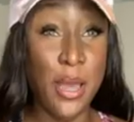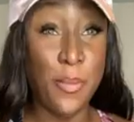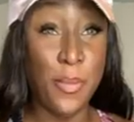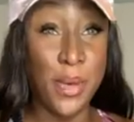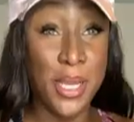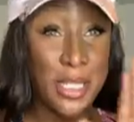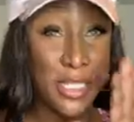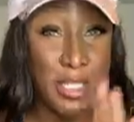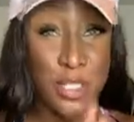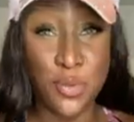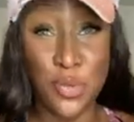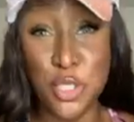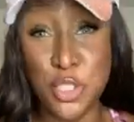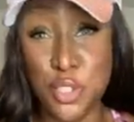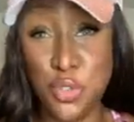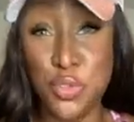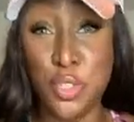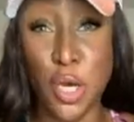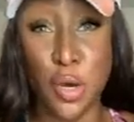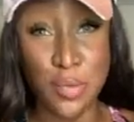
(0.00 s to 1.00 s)
But as soon as
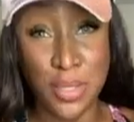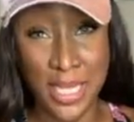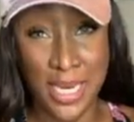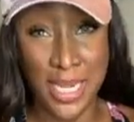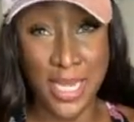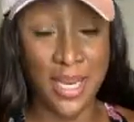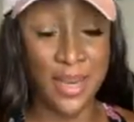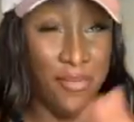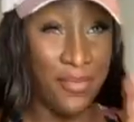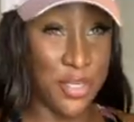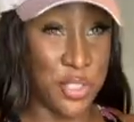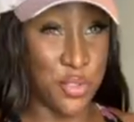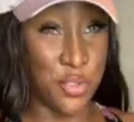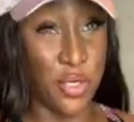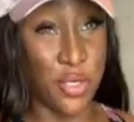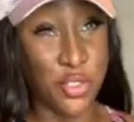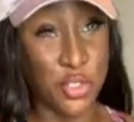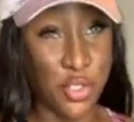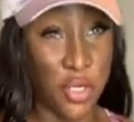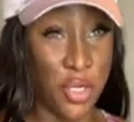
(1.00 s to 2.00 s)
you don't let an individual
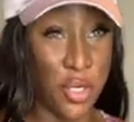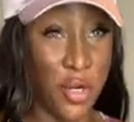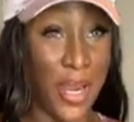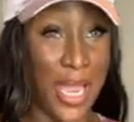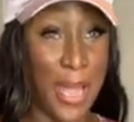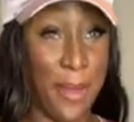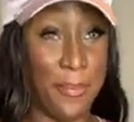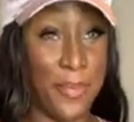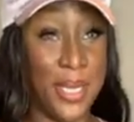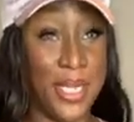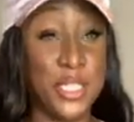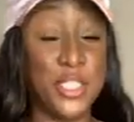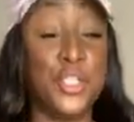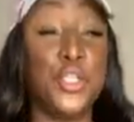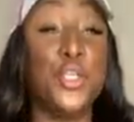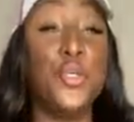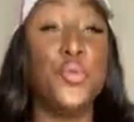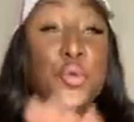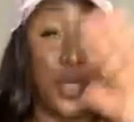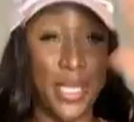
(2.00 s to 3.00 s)
control your happiness,
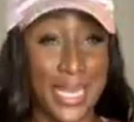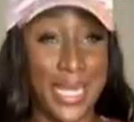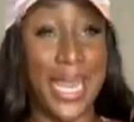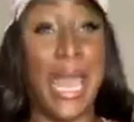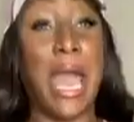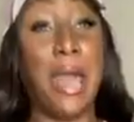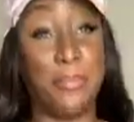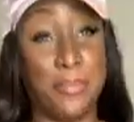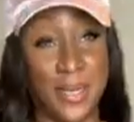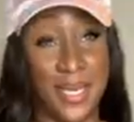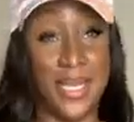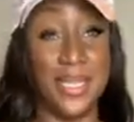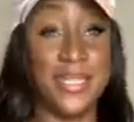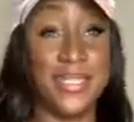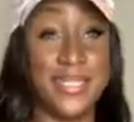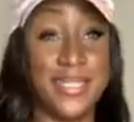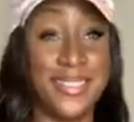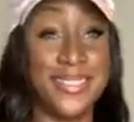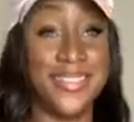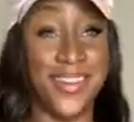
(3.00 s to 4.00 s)
you will get
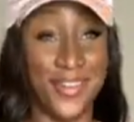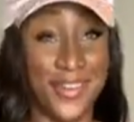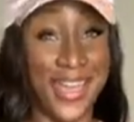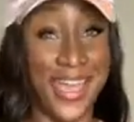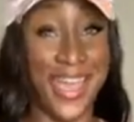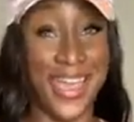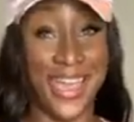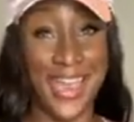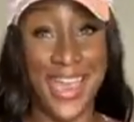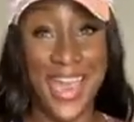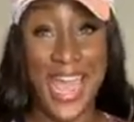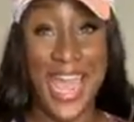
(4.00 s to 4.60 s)
happiness. Okay?